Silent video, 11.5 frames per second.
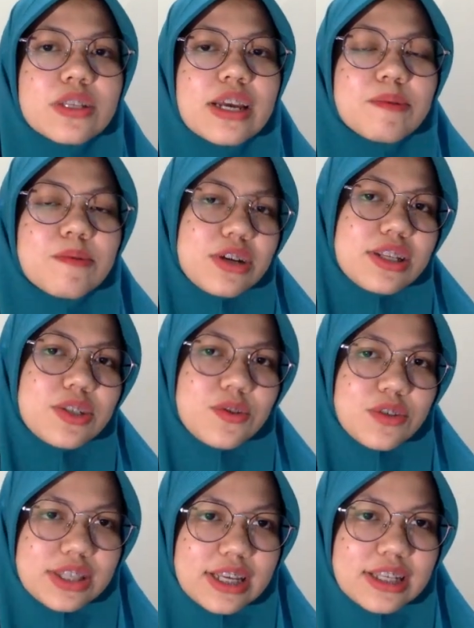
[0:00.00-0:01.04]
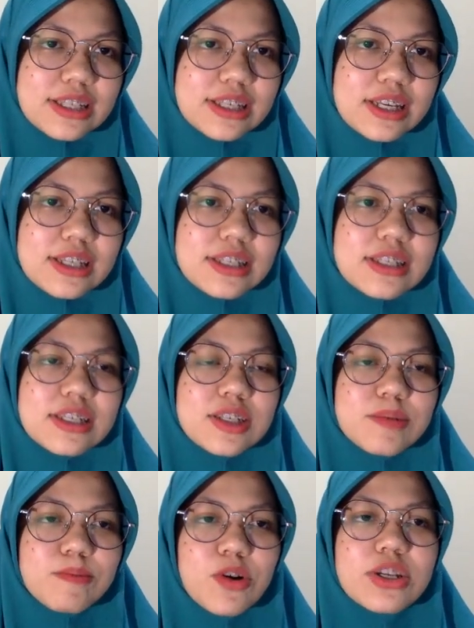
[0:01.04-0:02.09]
And what is unit test? It is the
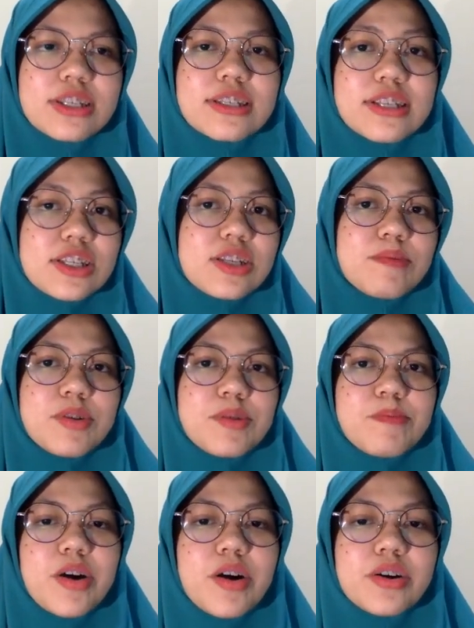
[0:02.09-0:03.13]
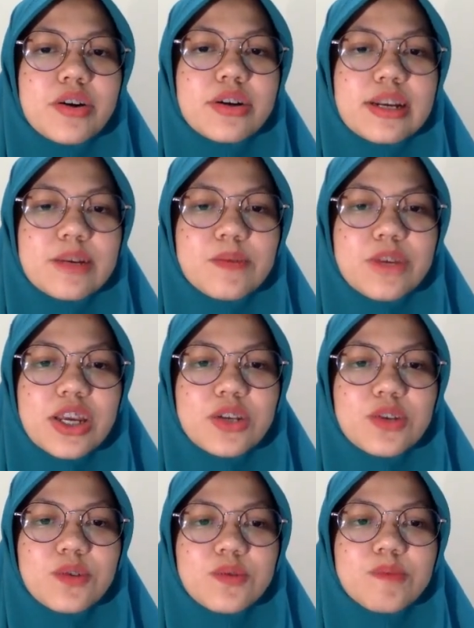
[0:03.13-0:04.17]
smallest testable part that we can
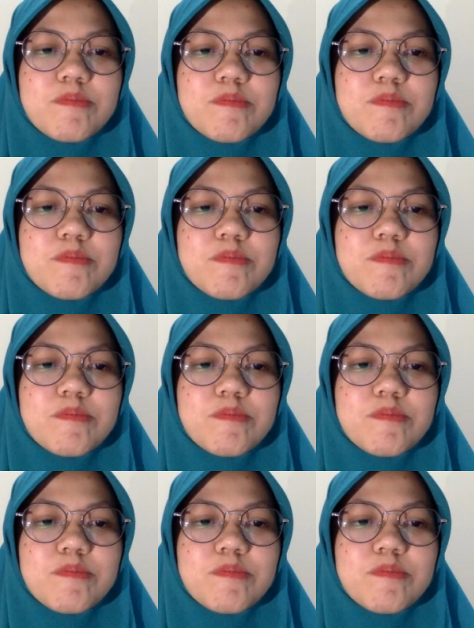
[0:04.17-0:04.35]
do.